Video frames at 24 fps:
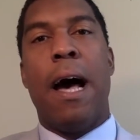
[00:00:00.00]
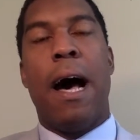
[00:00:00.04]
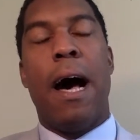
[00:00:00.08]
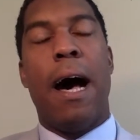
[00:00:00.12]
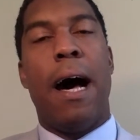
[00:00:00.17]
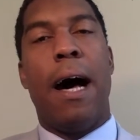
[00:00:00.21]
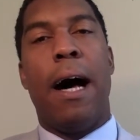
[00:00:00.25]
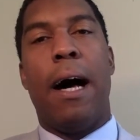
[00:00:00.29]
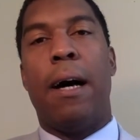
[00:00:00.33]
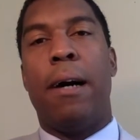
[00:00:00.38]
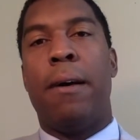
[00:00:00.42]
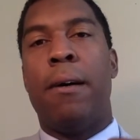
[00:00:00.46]

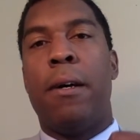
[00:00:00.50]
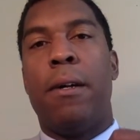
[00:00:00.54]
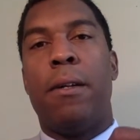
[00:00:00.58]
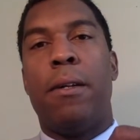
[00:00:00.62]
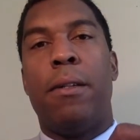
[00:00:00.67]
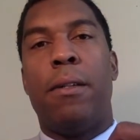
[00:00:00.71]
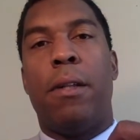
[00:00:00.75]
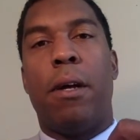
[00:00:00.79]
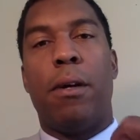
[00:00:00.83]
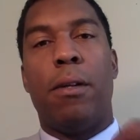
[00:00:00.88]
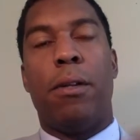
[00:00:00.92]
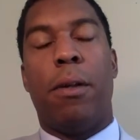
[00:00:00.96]

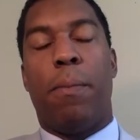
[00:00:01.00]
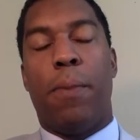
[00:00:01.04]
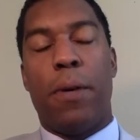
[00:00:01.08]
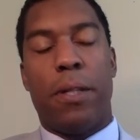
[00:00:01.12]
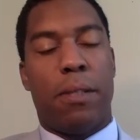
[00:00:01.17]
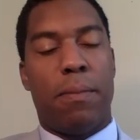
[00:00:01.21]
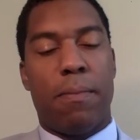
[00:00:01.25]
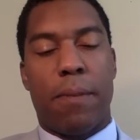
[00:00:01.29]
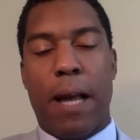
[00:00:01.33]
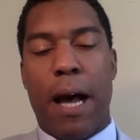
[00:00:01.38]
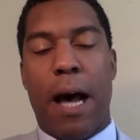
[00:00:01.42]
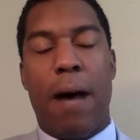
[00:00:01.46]
they'll
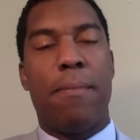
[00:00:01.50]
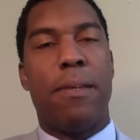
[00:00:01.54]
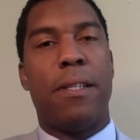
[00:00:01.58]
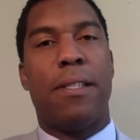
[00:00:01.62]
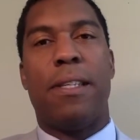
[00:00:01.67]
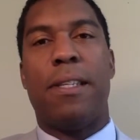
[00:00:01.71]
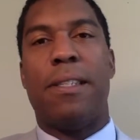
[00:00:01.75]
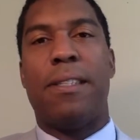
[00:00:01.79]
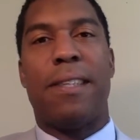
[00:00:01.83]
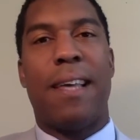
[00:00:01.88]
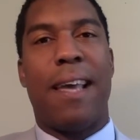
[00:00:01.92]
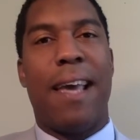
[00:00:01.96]
put some
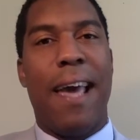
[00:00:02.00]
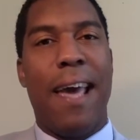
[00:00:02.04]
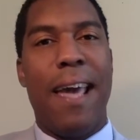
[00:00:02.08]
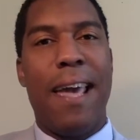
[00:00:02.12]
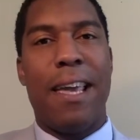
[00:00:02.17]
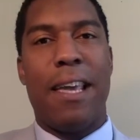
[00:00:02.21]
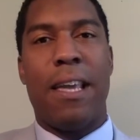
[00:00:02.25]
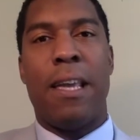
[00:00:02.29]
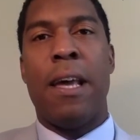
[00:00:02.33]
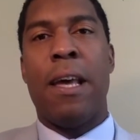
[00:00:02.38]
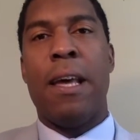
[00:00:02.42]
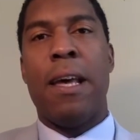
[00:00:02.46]
comments and say,
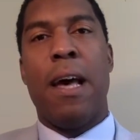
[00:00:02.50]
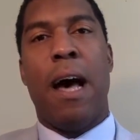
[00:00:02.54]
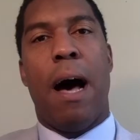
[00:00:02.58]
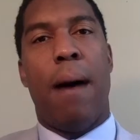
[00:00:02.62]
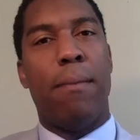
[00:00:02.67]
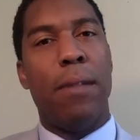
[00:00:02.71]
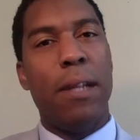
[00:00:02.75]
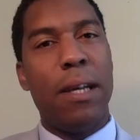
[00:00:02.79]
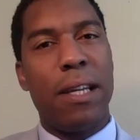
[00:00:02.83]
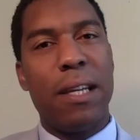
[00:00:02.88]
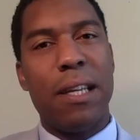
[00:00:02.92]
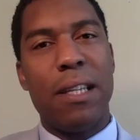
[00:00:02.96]
hey,
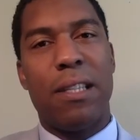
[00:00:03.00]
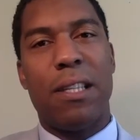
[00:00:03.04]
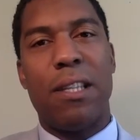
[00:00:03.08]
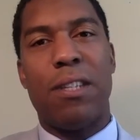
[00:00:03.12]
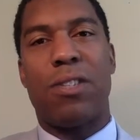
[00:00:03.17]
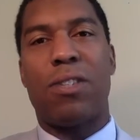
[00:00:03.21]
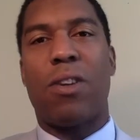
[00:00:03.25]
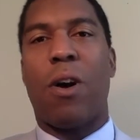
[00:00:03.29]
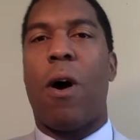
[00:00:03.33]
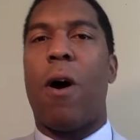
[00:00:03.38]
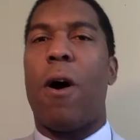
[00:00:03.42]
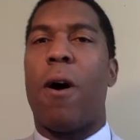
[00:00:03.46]
I'm looking at
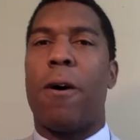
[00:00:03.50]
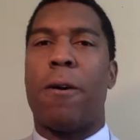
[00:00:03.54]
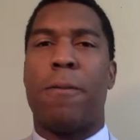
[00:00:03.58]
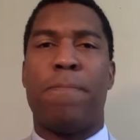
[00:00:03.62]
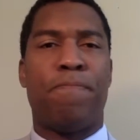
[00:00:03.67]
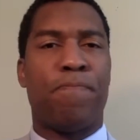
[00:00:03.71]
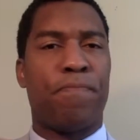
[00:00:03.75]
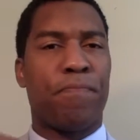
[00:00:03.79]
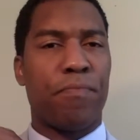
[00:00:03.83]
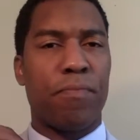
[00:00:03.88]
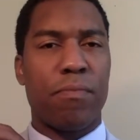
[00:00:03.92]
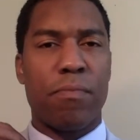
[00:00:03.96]
this car.